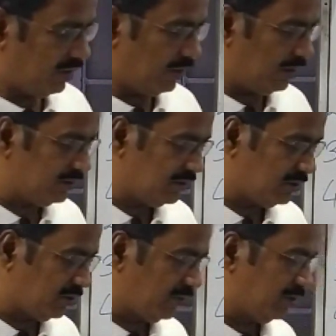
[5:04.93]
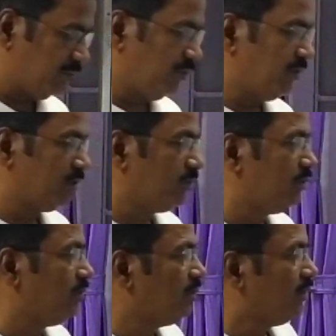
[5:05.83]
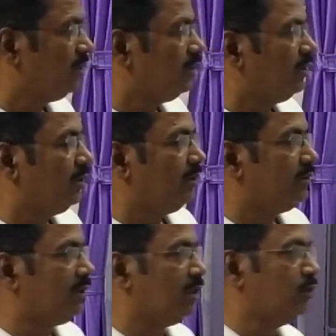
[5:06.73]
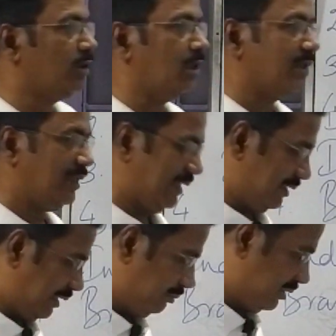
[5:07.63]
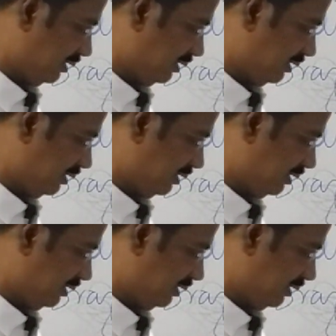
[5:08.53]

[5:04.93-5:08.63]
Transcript: All these rivers move into, they do not empty